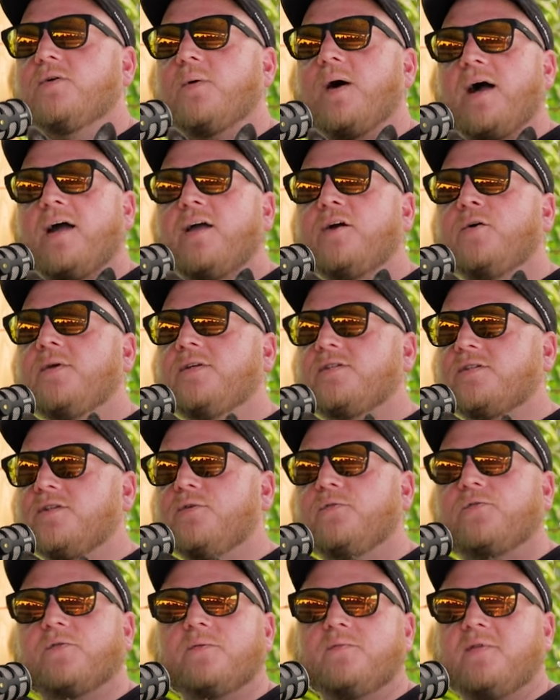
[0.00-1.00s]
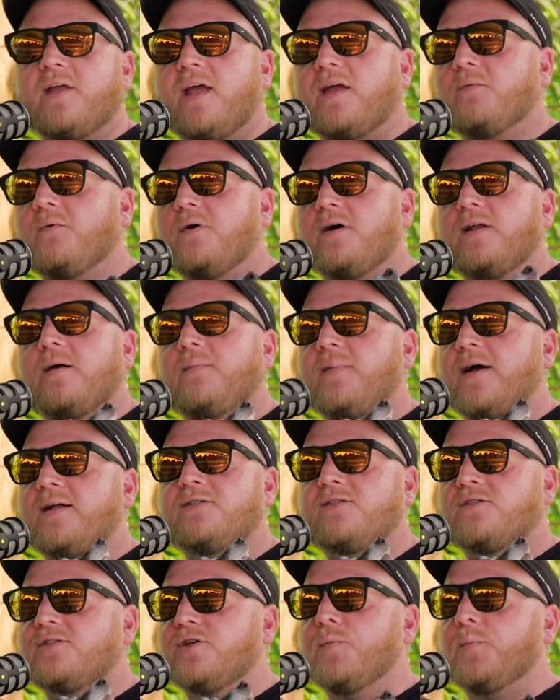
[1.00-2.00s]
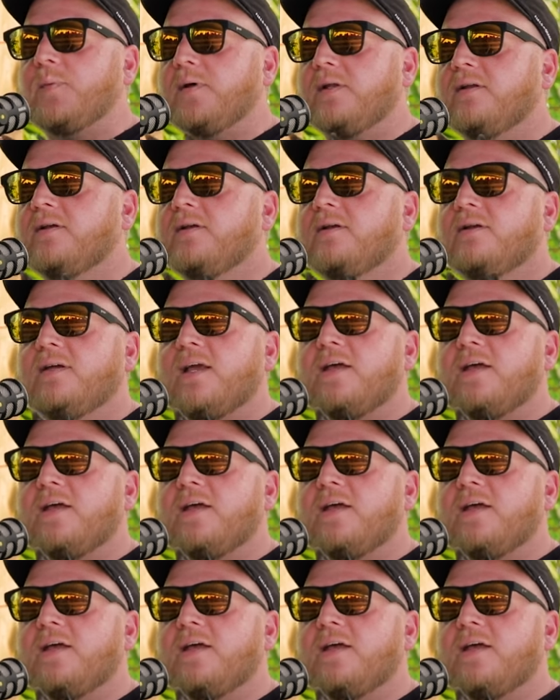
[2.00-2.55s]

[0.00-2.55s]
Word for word: So I always knew from day one, I'm not stupid.